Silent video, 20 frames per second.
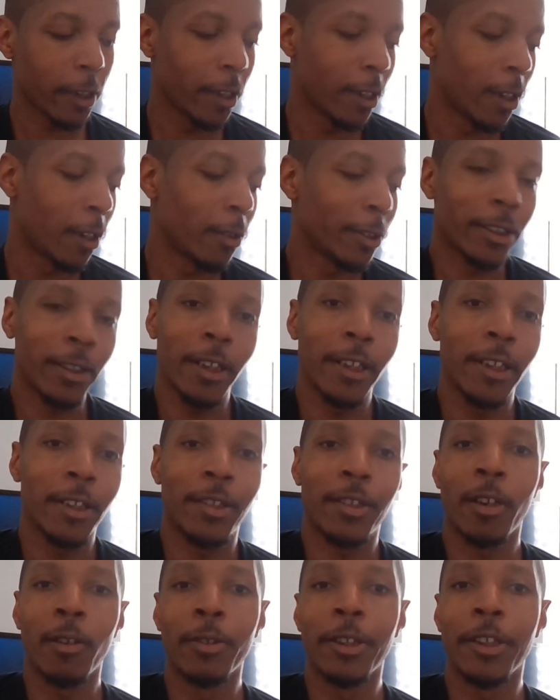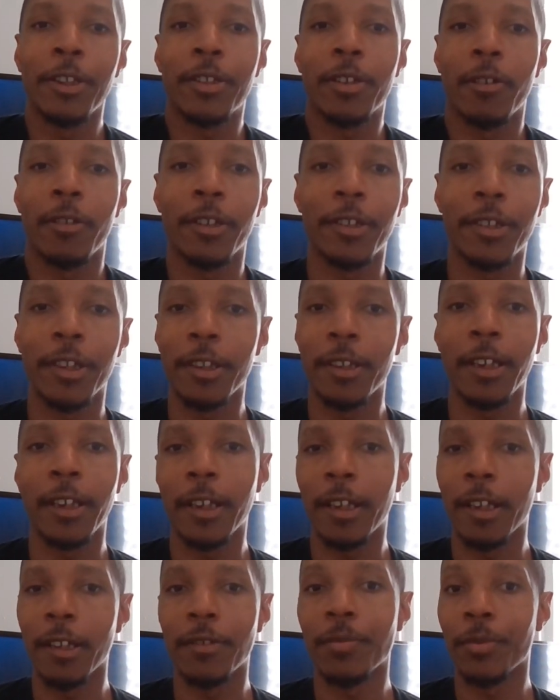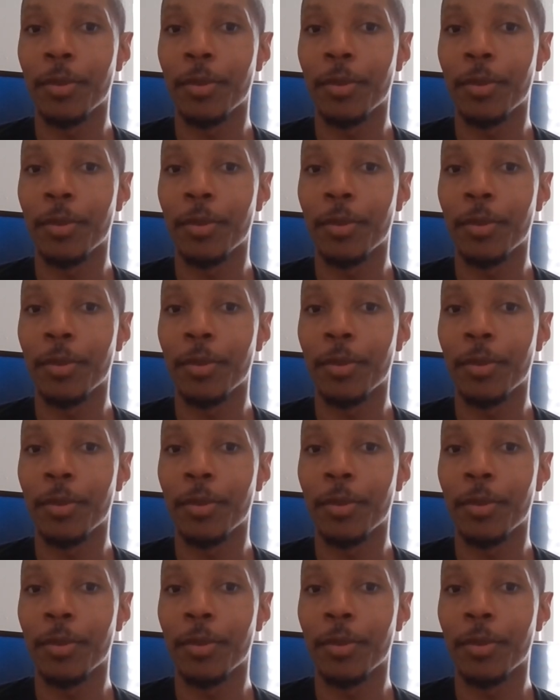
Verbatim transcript: you know, it's, it's Tony's turn to sit there and give